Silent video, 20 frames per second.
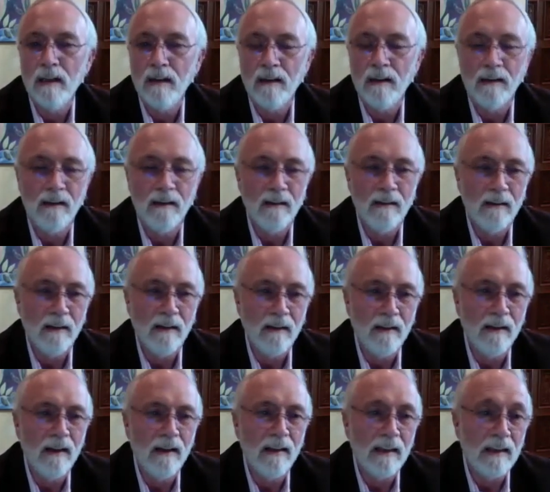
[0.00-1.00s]
And
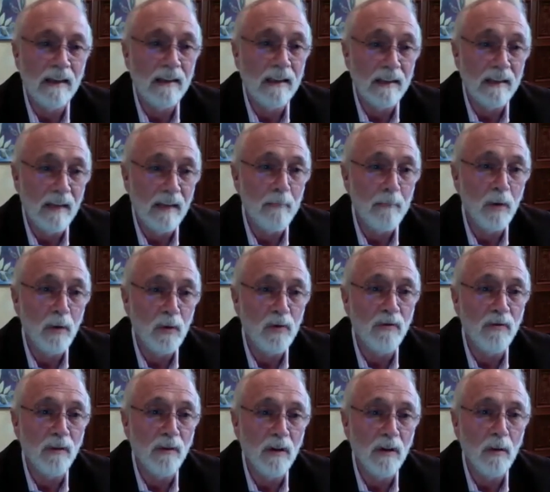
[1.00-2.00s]
I think that bodes
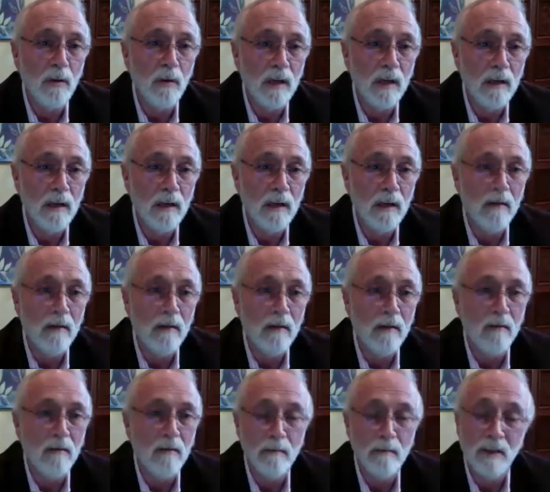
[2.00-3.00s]
very well. But
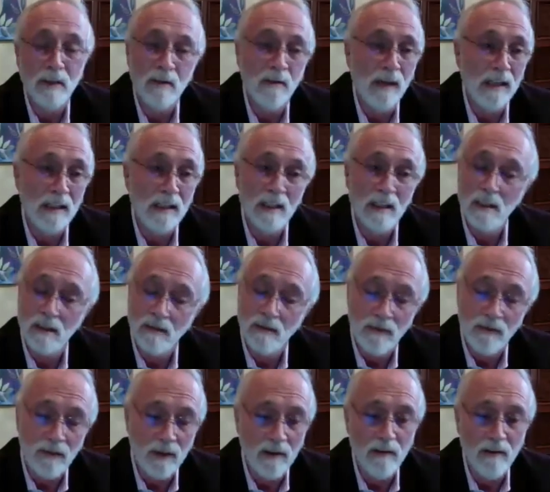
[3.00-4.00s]
you're right, this is a
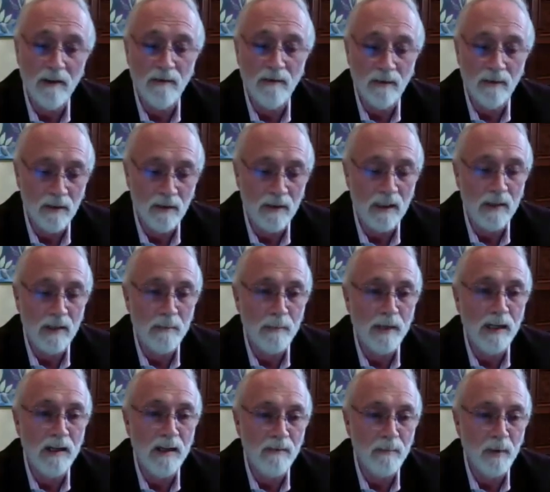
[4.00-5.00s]
very, very
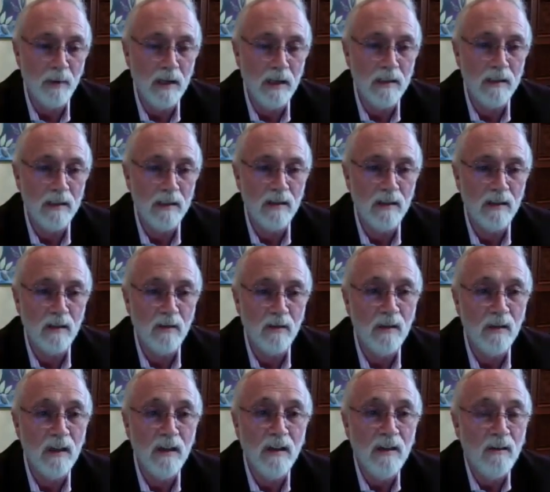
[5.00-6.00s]
competitive process. So
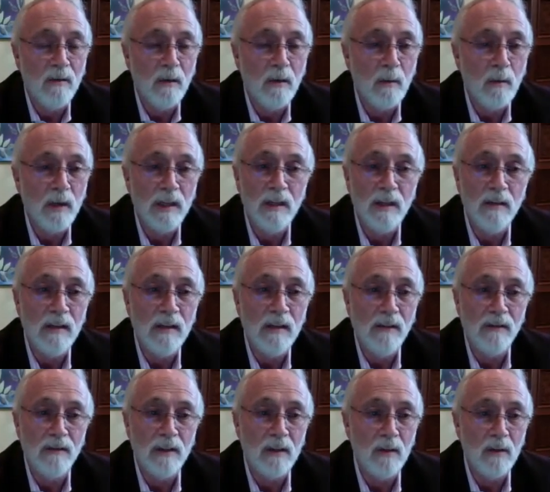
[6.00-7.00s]
what we have
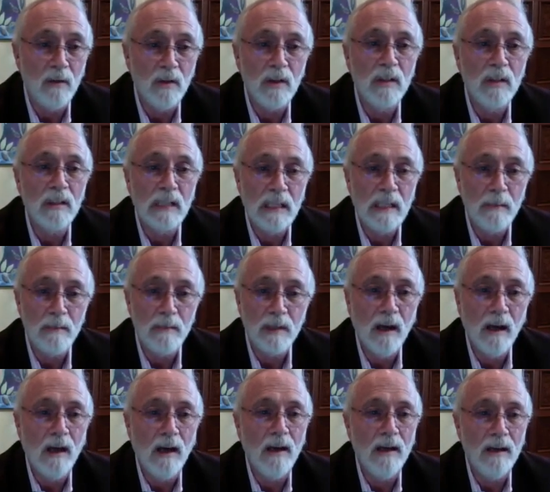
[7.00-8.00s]
to do is just keep
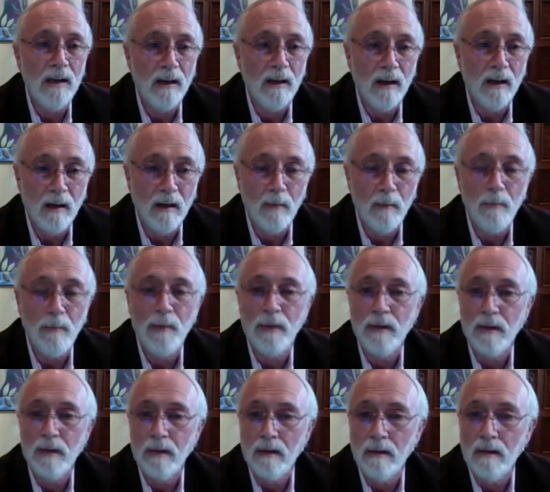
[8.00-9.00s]
talking up
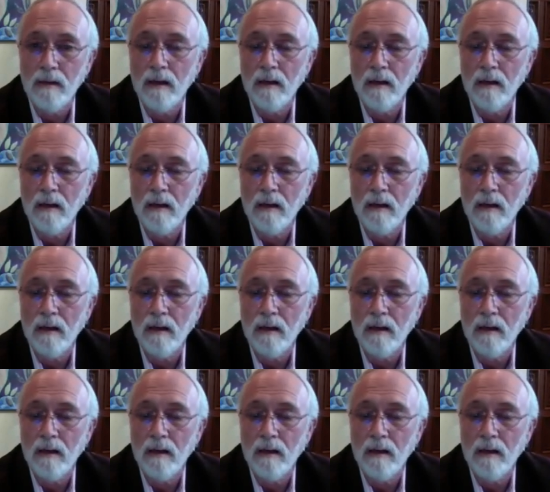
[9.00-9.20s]
the